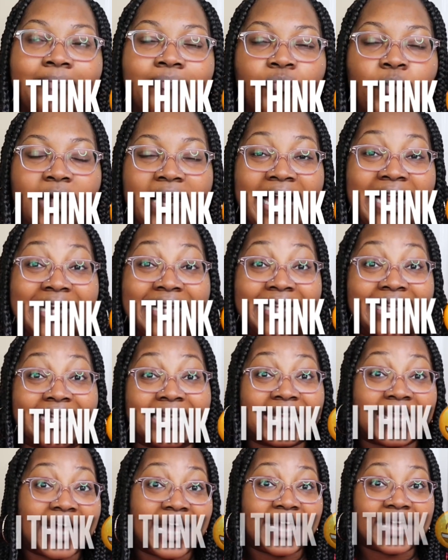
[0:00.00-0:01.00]
what I
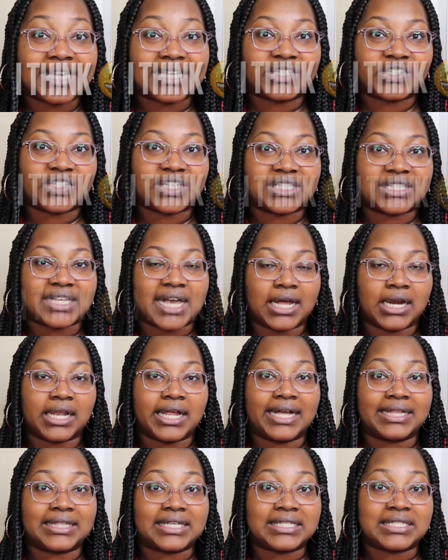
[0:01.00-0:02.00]
didn't like is just kind of
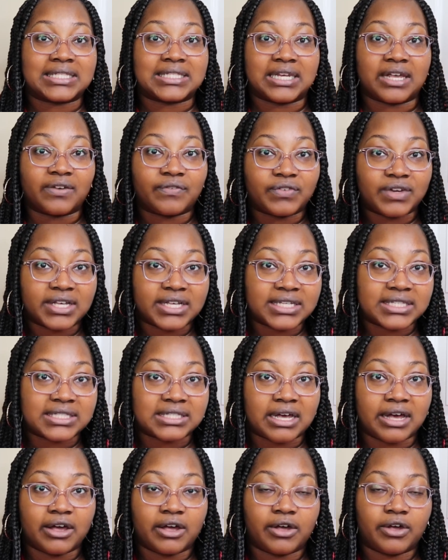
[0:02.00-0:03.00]
like the stiffness
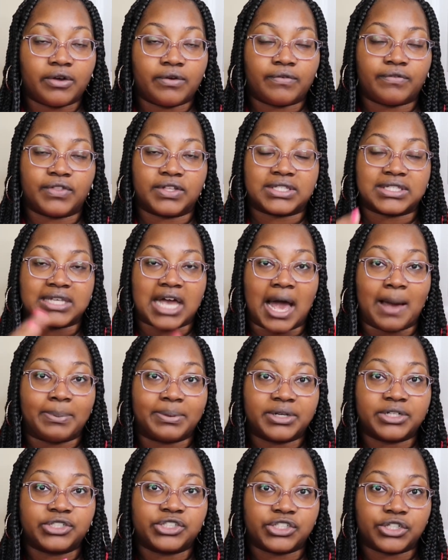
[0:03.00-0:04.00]
of the top
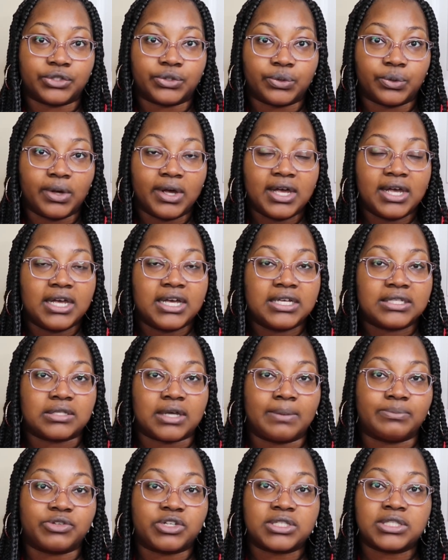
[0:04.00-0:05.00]
of the shoe. So
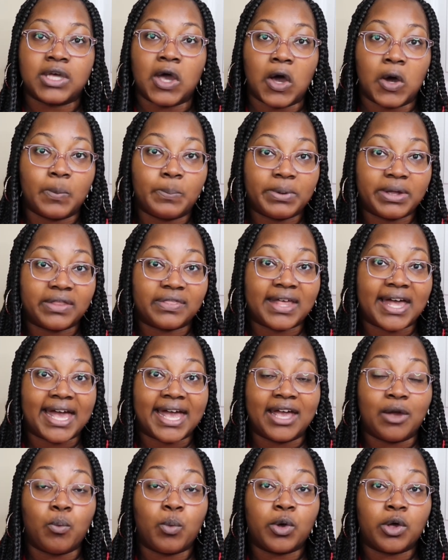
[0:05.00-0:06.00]
I'm just hoping
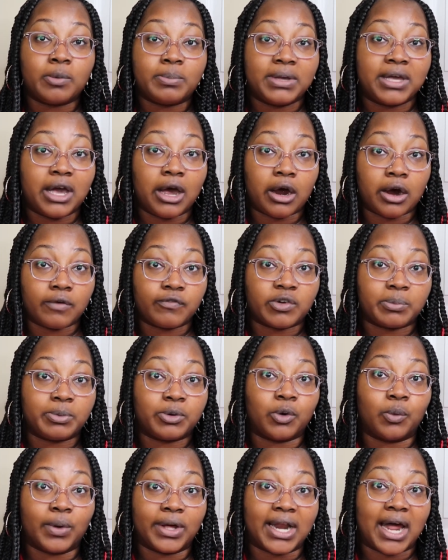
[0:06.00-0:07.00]
that it will be
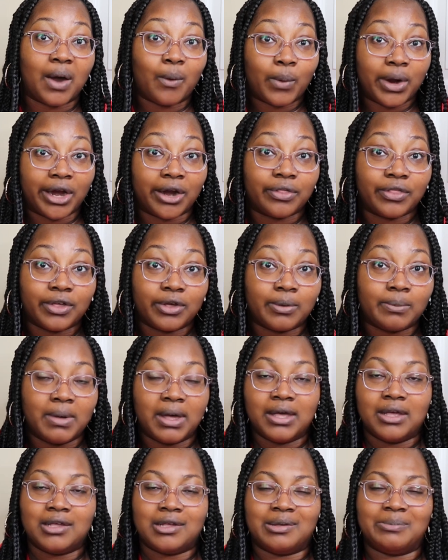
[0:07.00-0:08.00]
comfortable when I wear them.
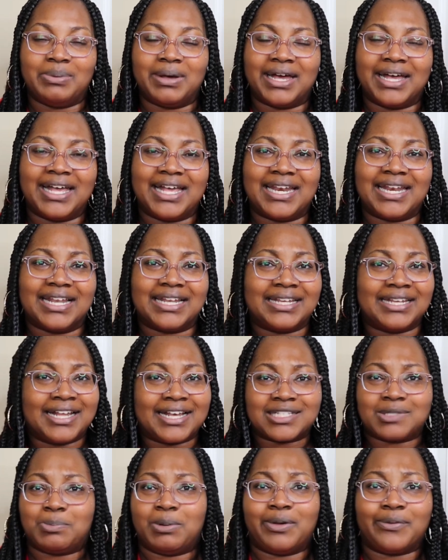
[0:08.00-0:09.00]
But
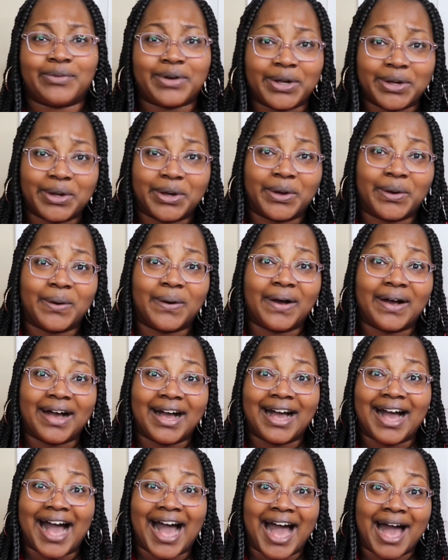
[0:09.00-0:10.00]
let's be real,
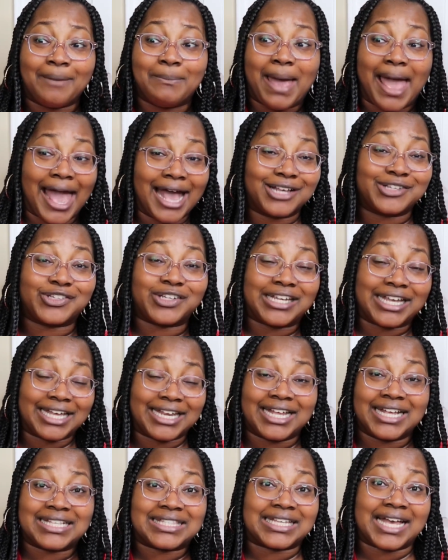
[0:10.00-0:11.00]
I'm actually
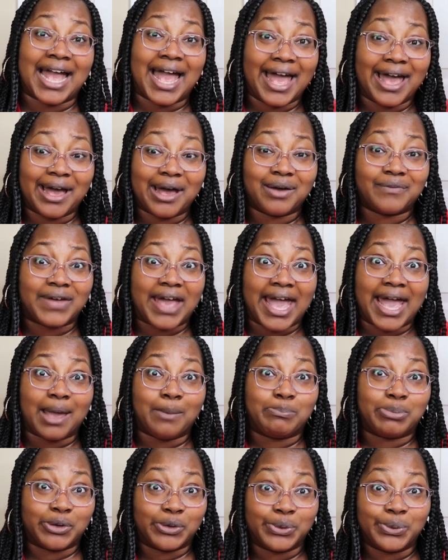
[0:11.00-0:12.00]
getting to have a
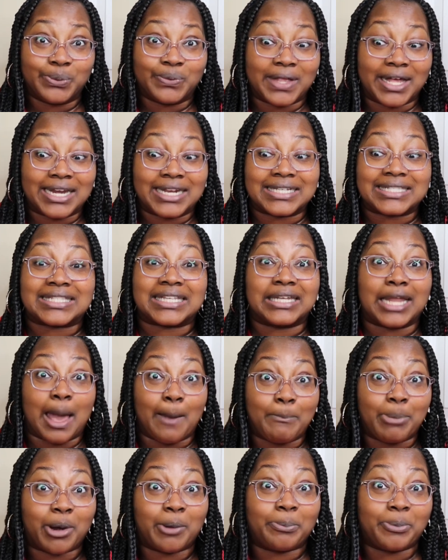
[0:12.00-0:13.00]
boot that is
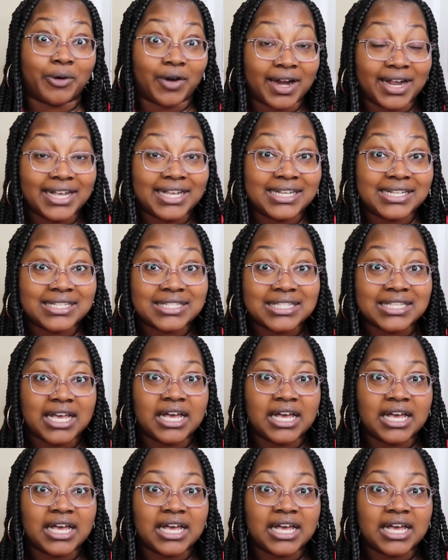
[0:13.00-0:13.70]
leopard print.